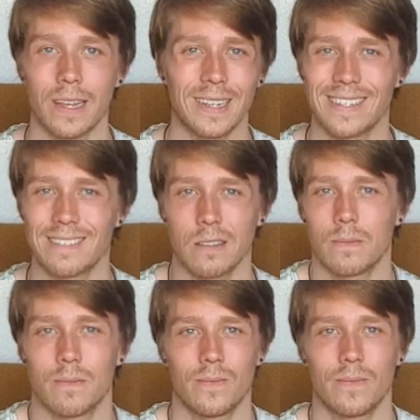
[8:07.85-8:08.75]
Like,
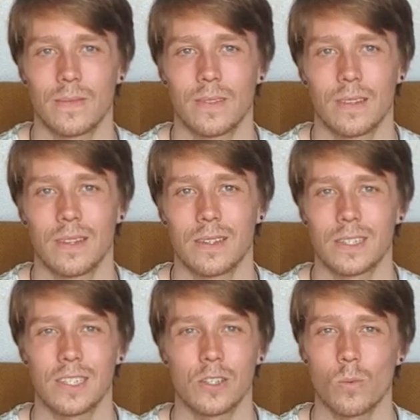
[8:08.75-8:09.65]

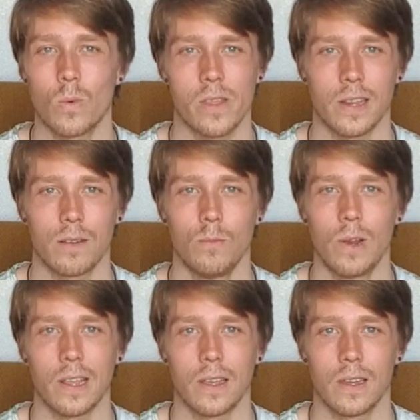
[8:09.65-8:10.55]
it's just not worth it,
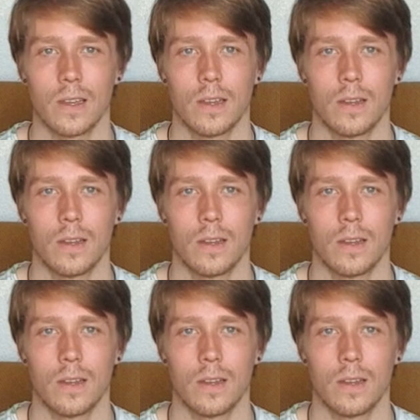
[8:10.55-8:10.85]
really.